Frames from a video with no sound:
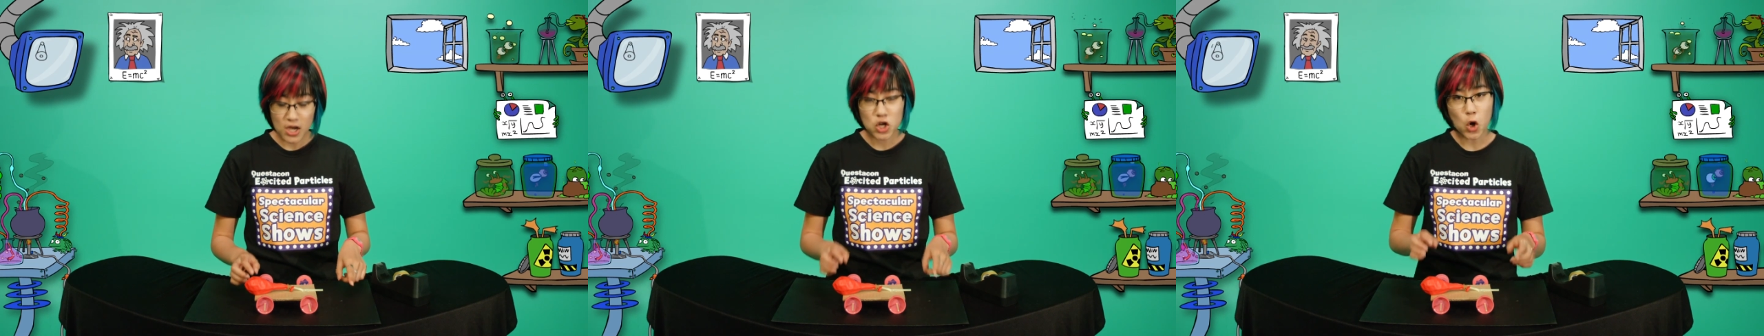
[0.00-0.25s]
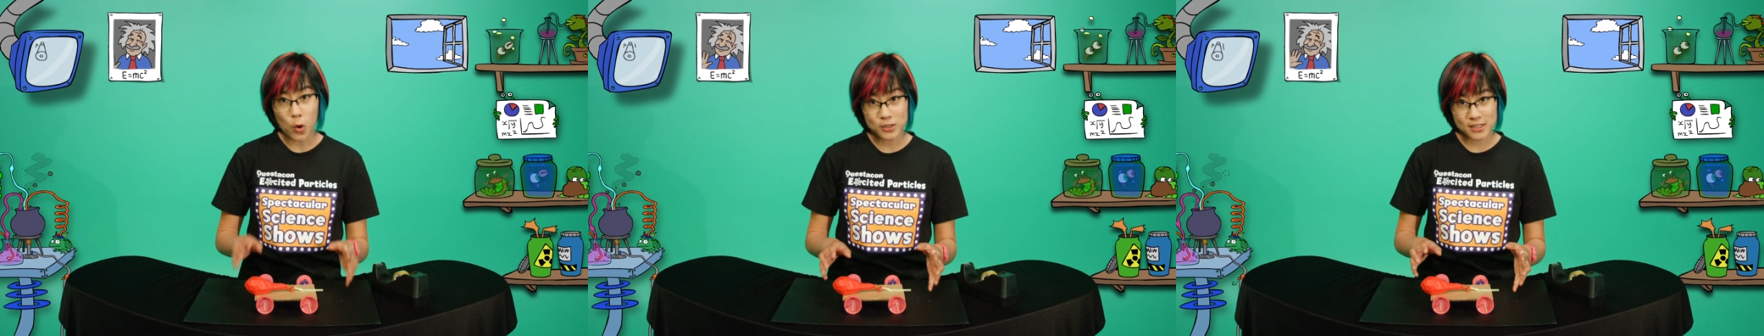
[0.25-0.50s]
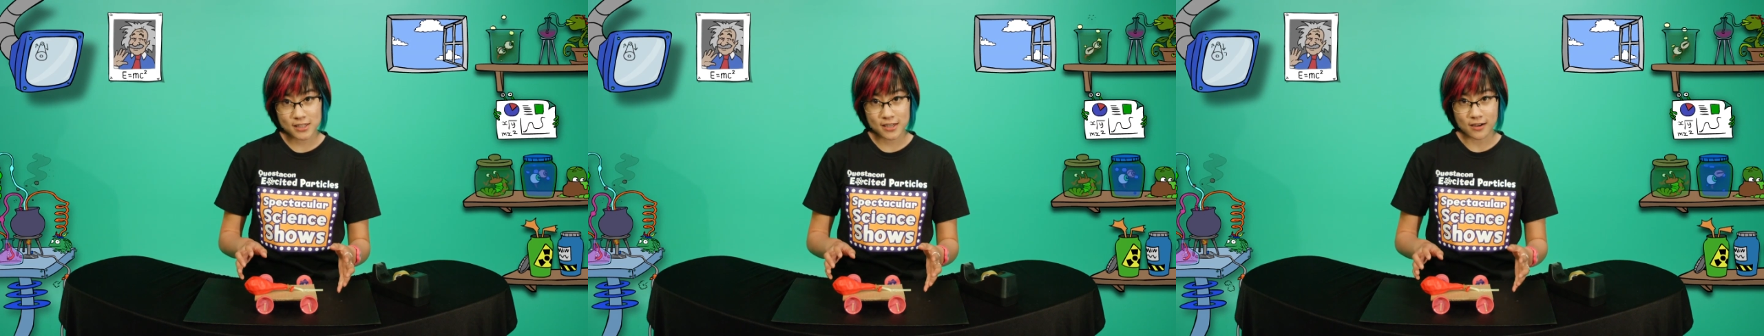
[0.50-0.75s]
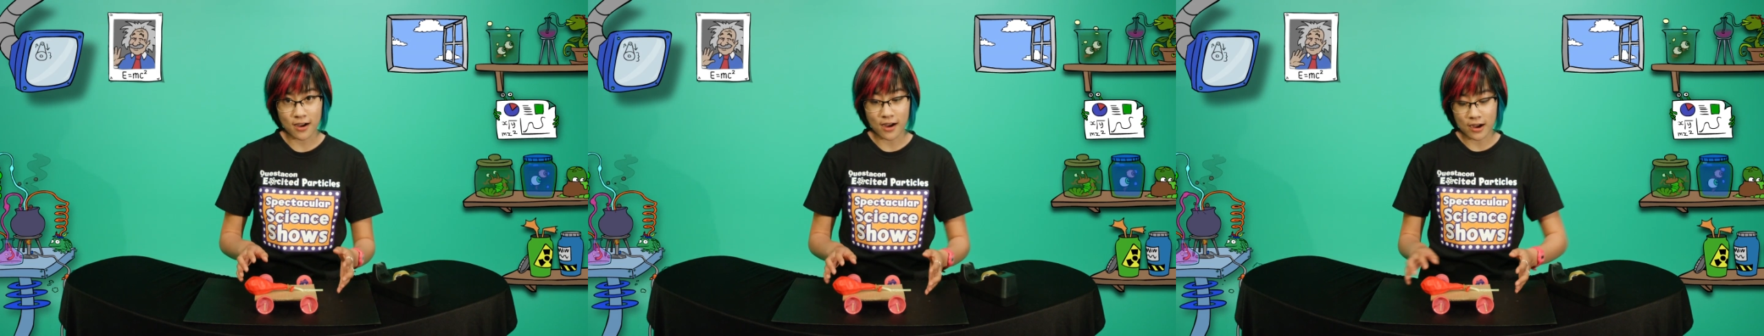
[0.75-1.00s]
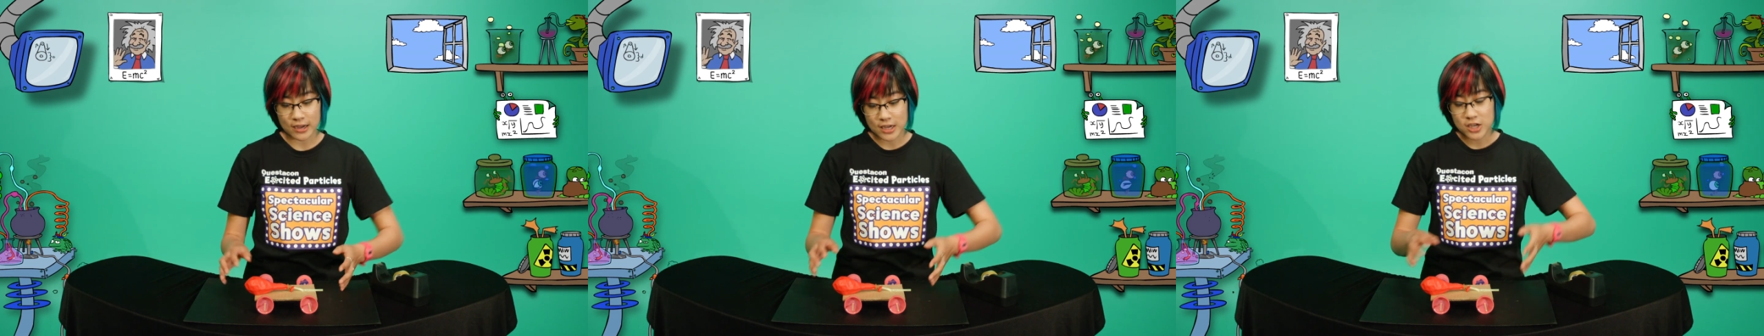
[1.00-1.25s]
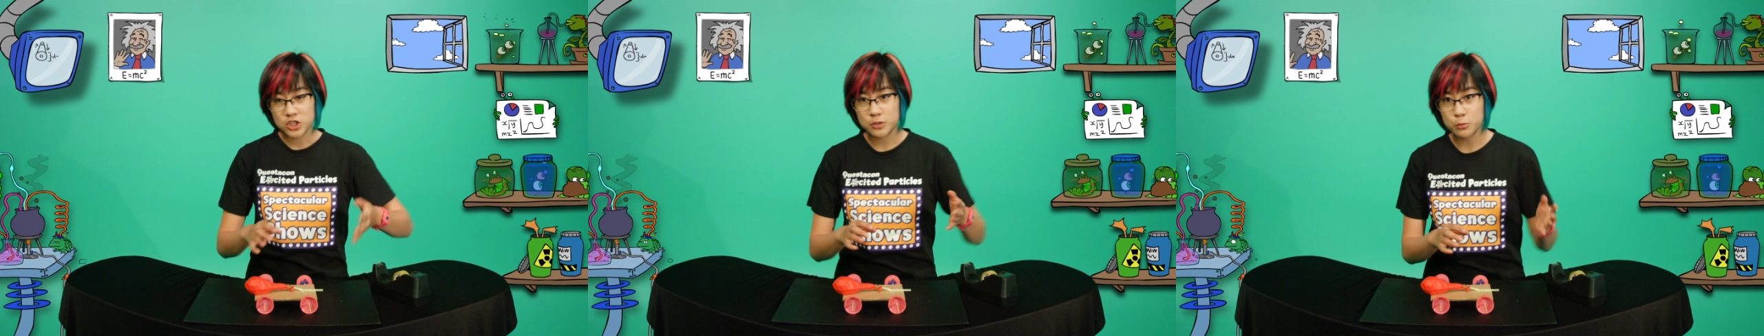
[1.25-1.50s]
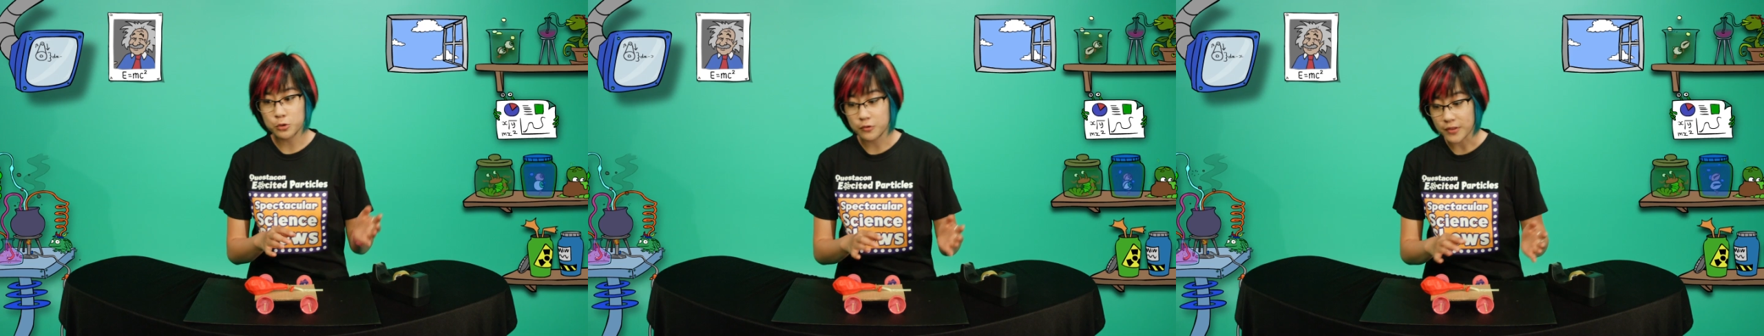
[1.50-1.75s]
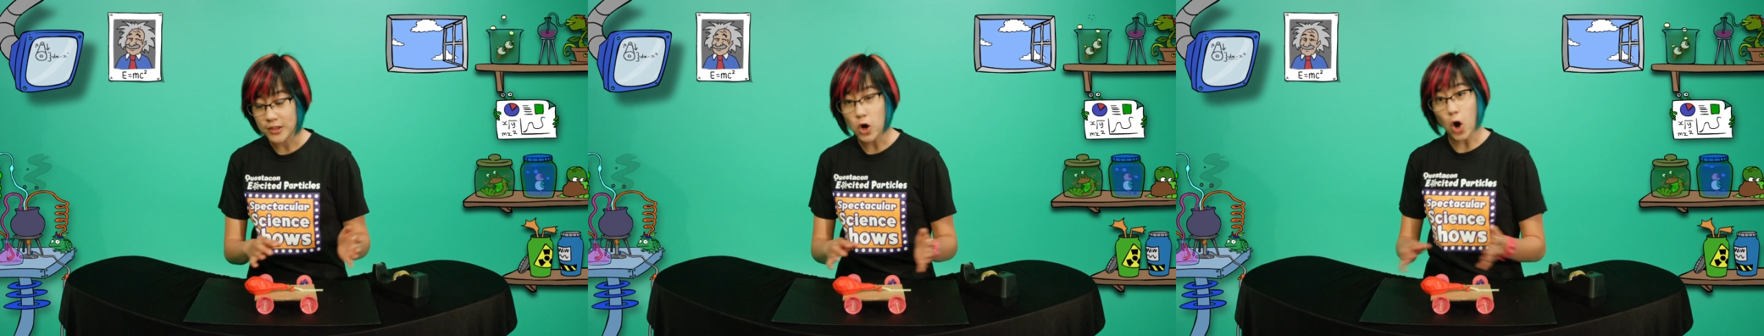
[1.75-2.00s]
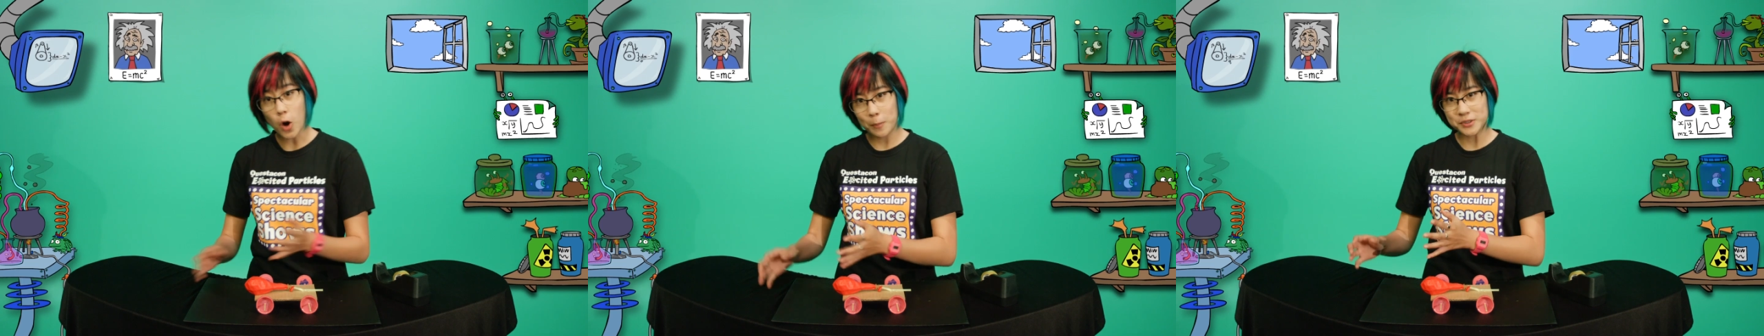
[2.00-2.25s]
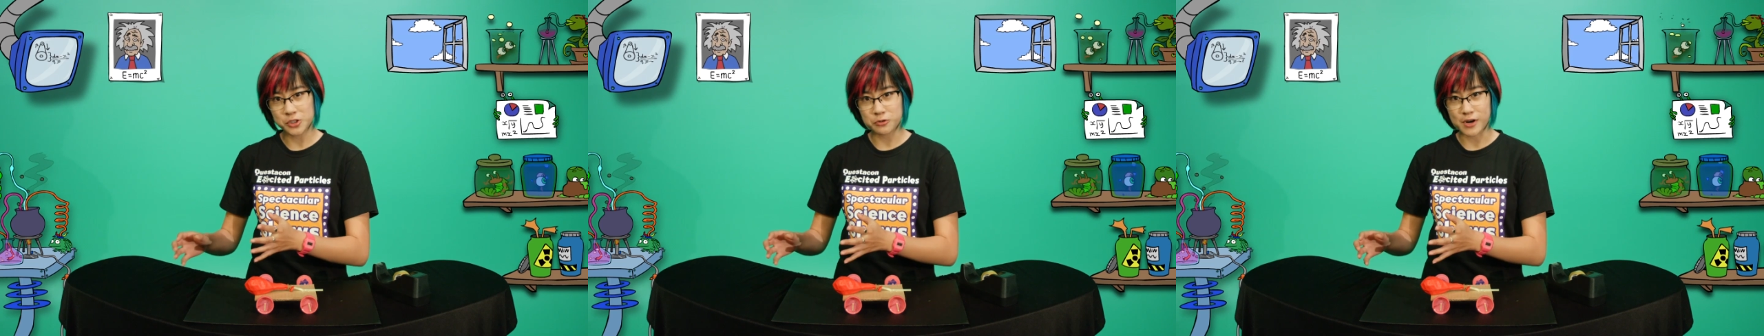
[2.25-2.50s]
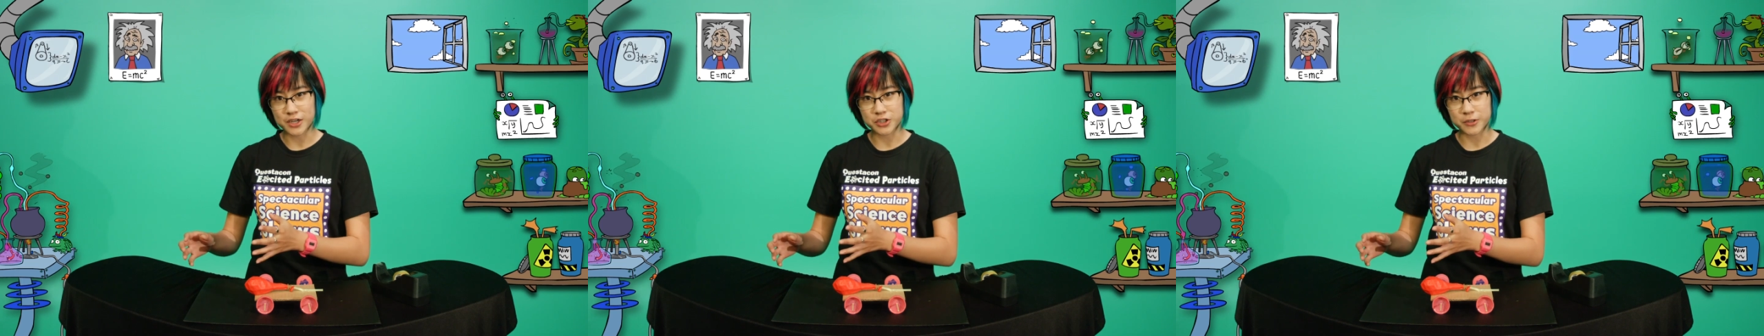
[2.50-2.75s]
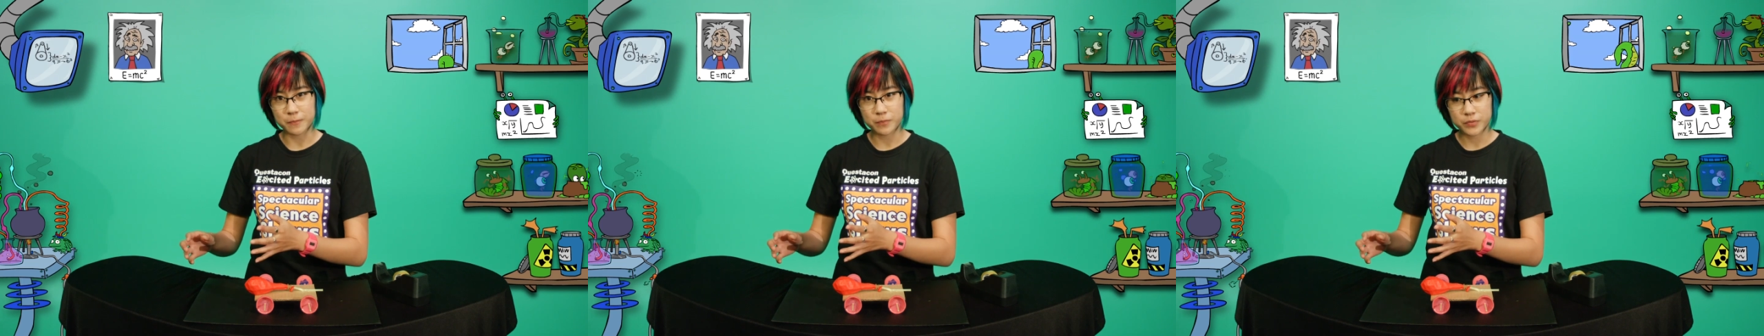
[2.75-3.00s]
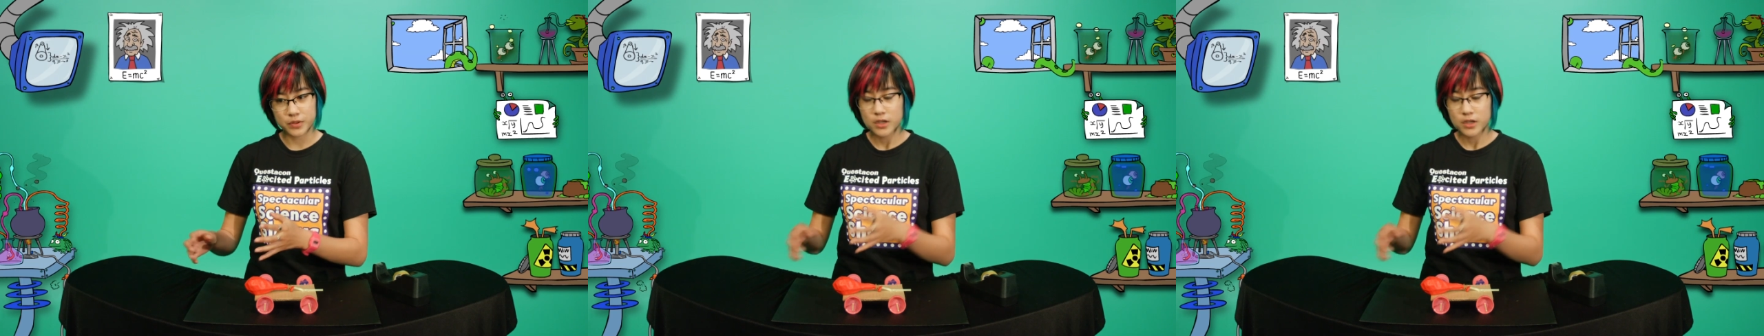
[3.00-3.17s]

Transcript: causes the car to move in the opposite direction.